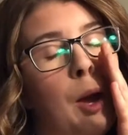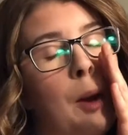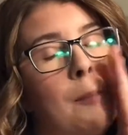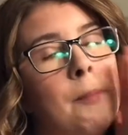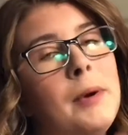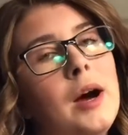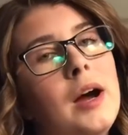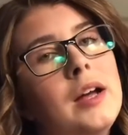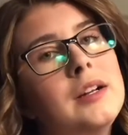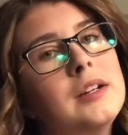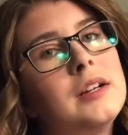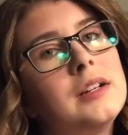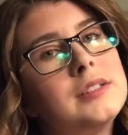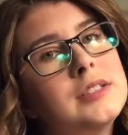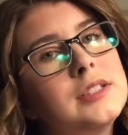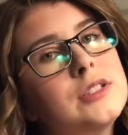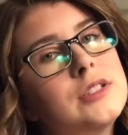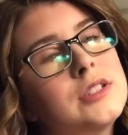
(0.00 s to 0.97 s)
But in all
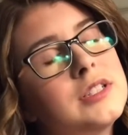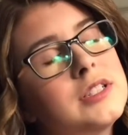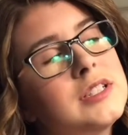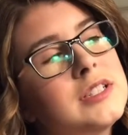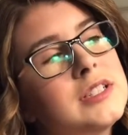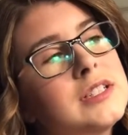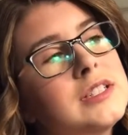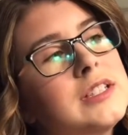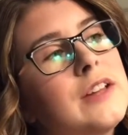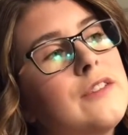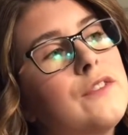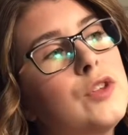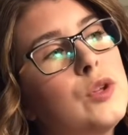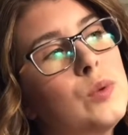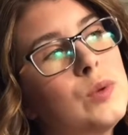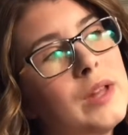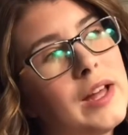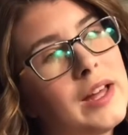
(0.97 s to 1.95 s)
seriousness, if
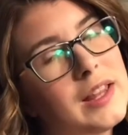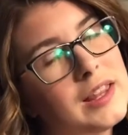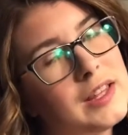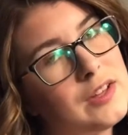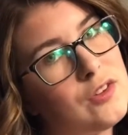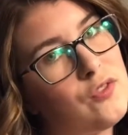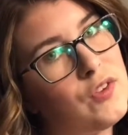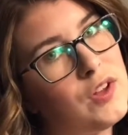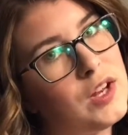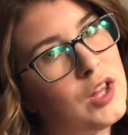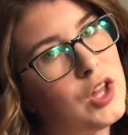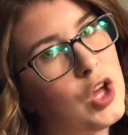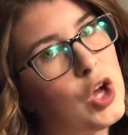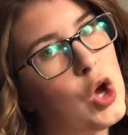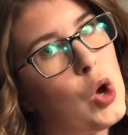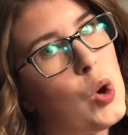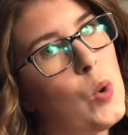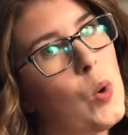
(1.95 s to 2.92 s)
you like this
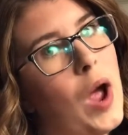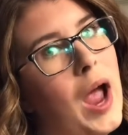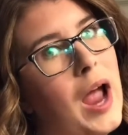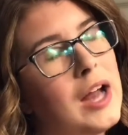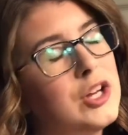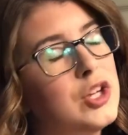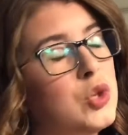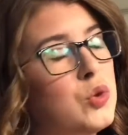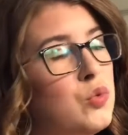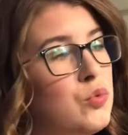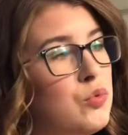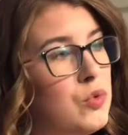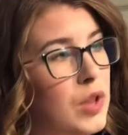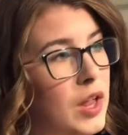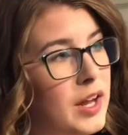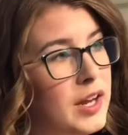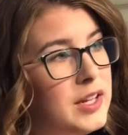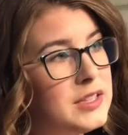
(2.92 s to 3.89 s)
video and you've
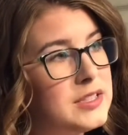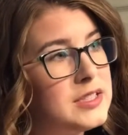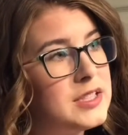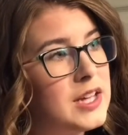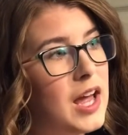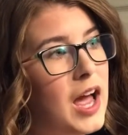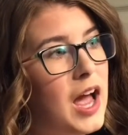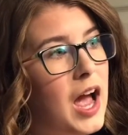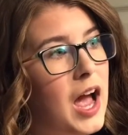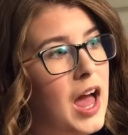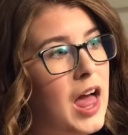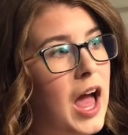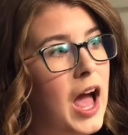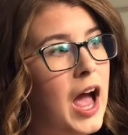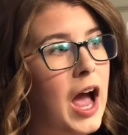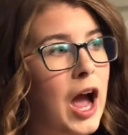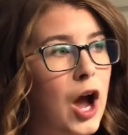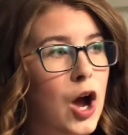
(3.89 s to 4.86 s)
liked
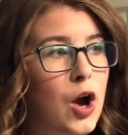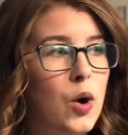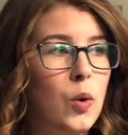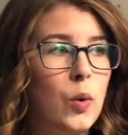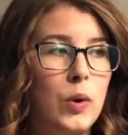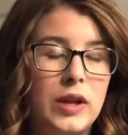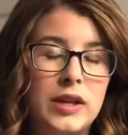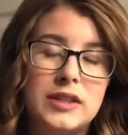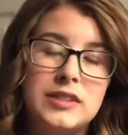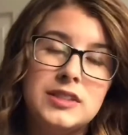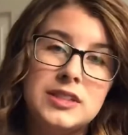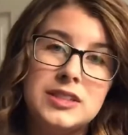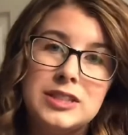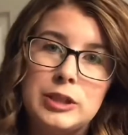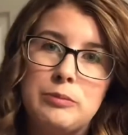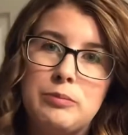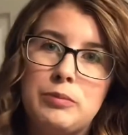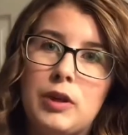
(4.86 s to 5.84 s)
how easy and
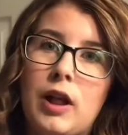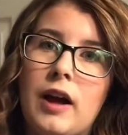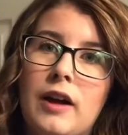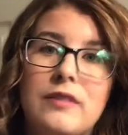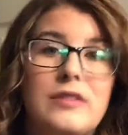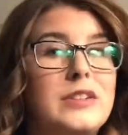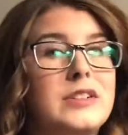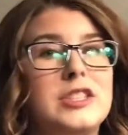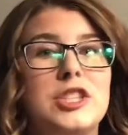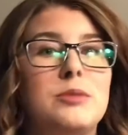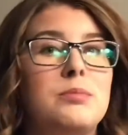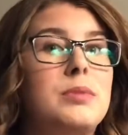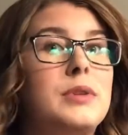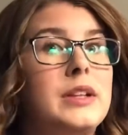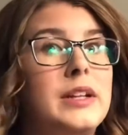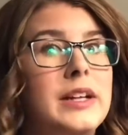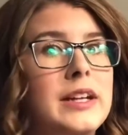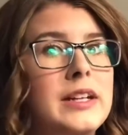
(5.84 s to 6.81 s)
simple I've
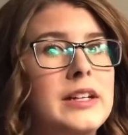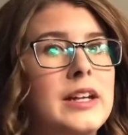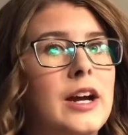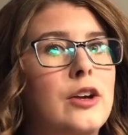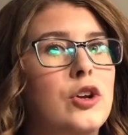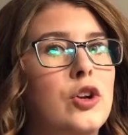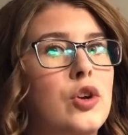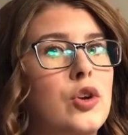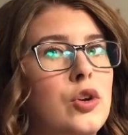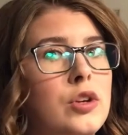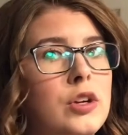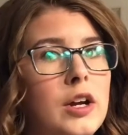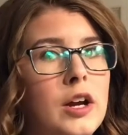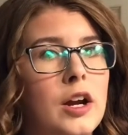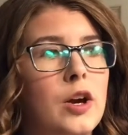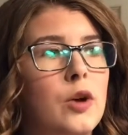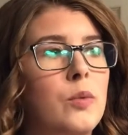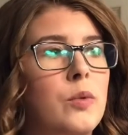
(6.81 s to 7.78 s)
explained how to curl your
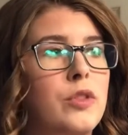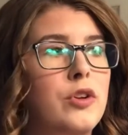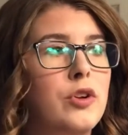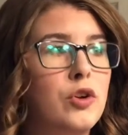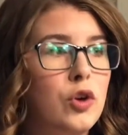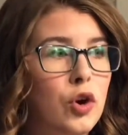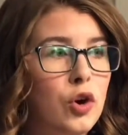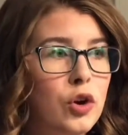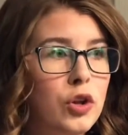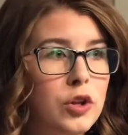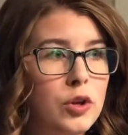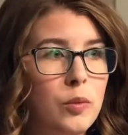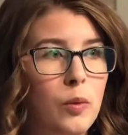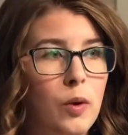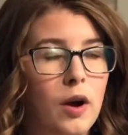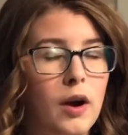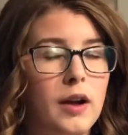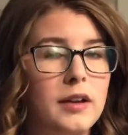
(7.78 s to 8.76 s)
hair with a curling
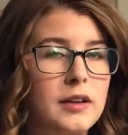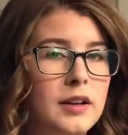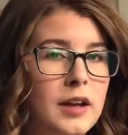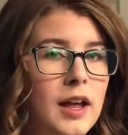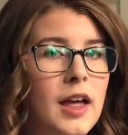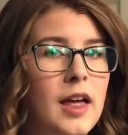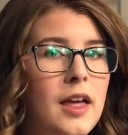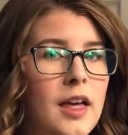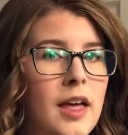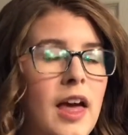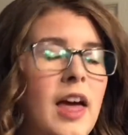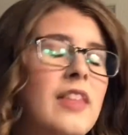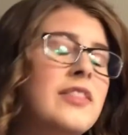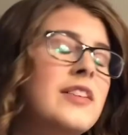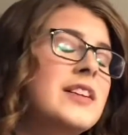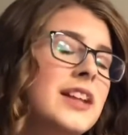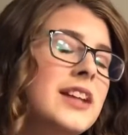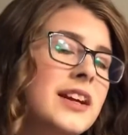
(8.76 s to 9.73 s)
wand,
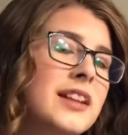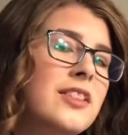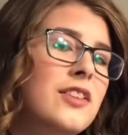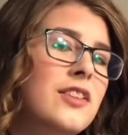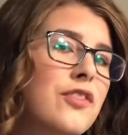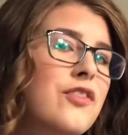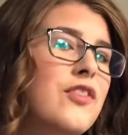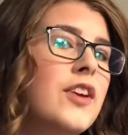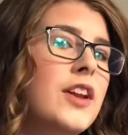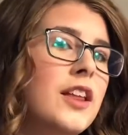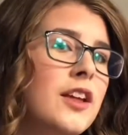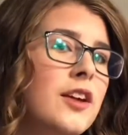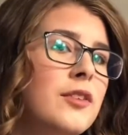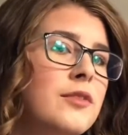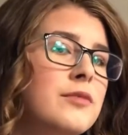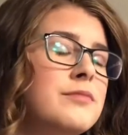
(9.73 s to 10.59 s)
then like this video.